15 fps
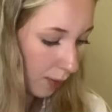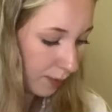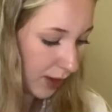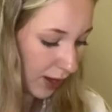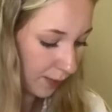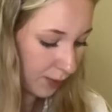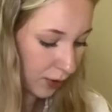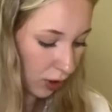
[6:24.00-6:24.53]

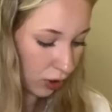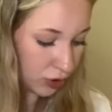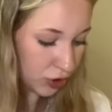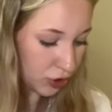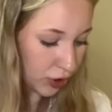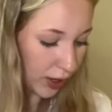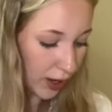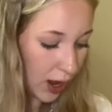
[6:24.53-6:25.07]
keep it all
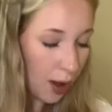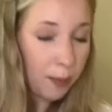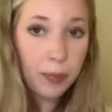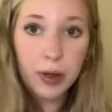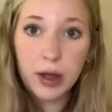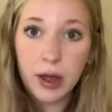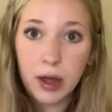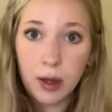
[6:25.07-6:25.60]
straight up,
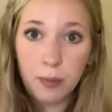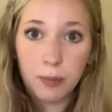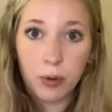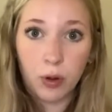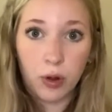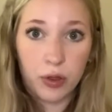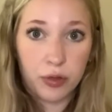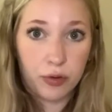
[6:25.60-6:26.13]

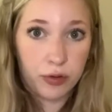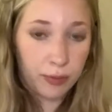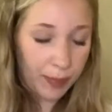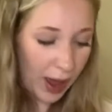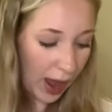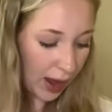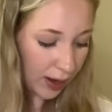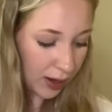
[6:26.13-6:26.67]
pull it through the
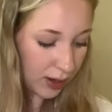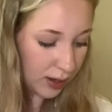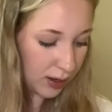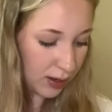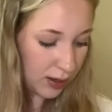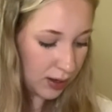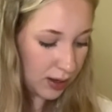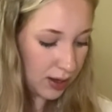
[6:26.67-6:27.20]
back,
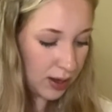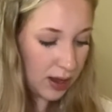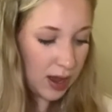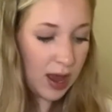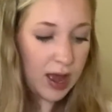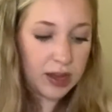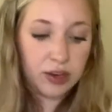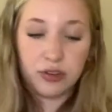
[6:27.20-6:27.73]

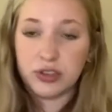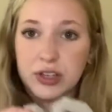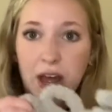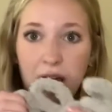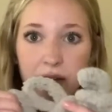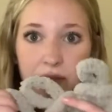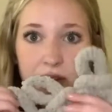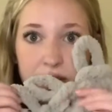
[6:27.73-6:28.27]
and you just
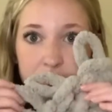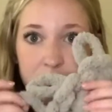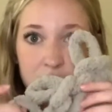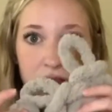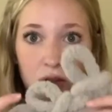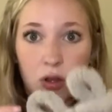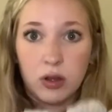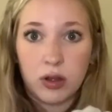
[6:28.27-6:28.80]
have
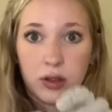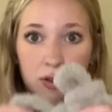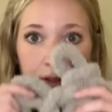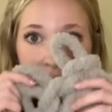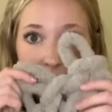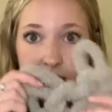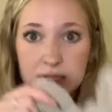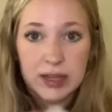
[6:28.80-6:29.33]

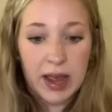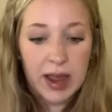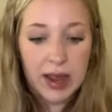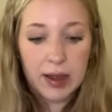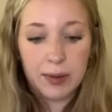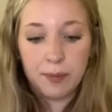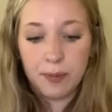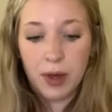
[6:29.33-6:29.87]
the
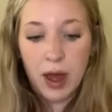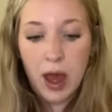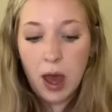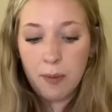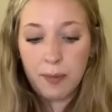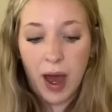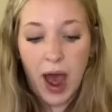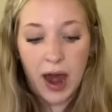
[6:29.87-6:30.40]
same
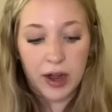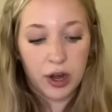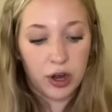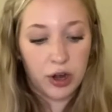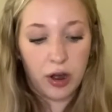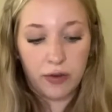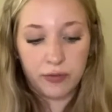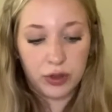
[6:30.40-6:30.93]
pattern
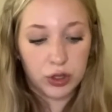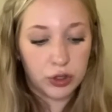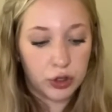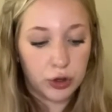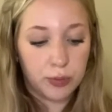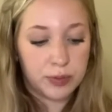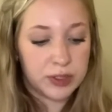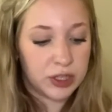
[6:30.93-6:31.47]
of the
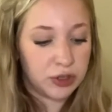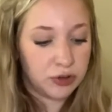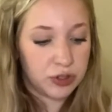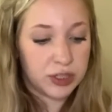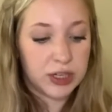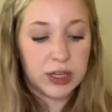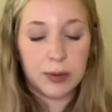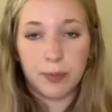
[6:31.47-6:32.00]
loops, and you
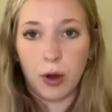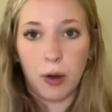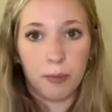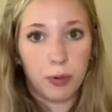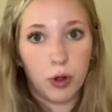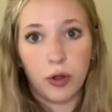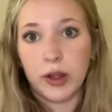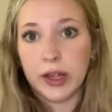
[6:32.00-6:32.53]
just keep on
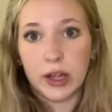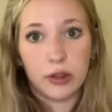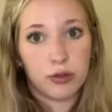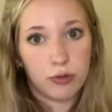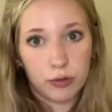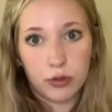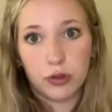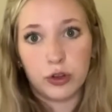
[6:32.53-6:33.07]
pulling it
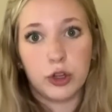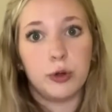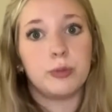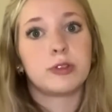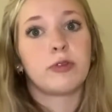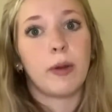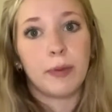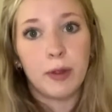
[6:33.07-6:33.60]
through the loops
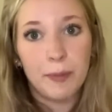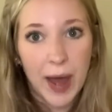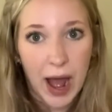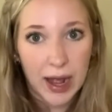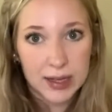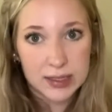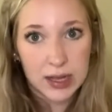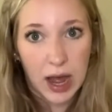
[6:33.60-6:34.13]
from the
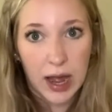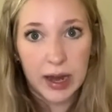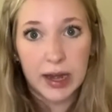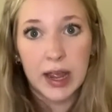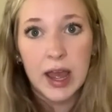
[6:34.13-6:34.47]
back side